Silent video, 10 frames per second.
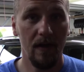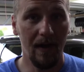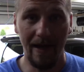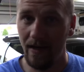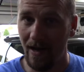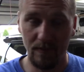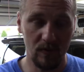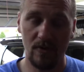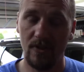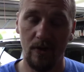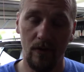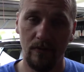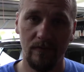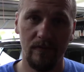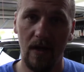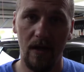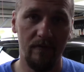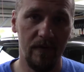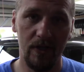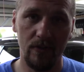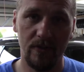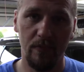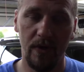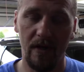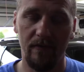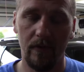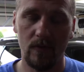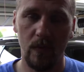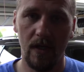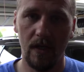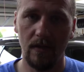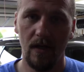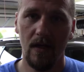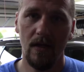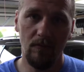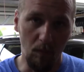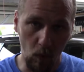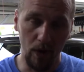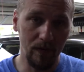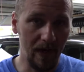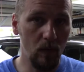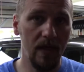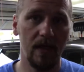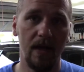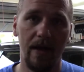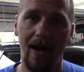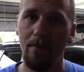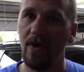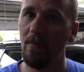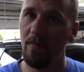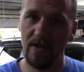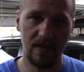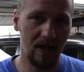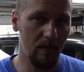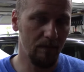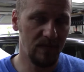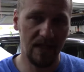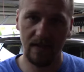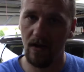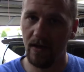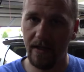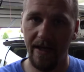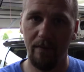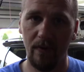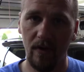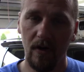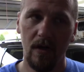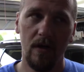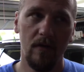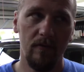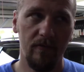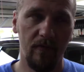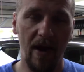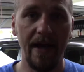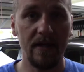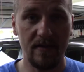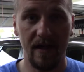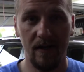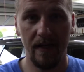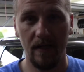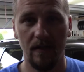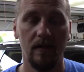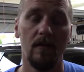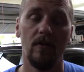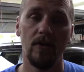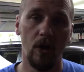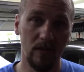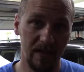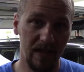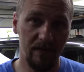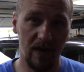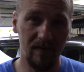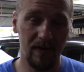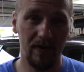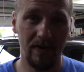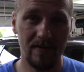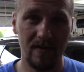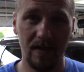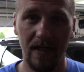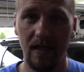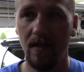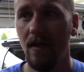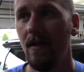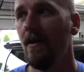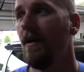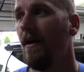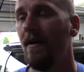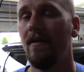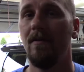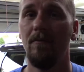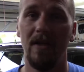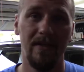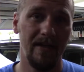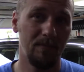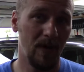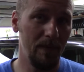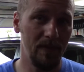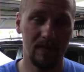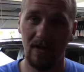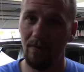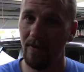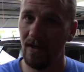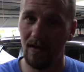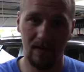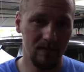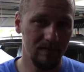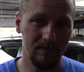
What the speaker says: I had absolutely zero videos to put out for this weekend. Memorial Day weekend, and I'm going to be busy. I'm detailing a camper Friday and Saturday, going to the Indy 500 on Sunday, and then Monday's probably just going to be a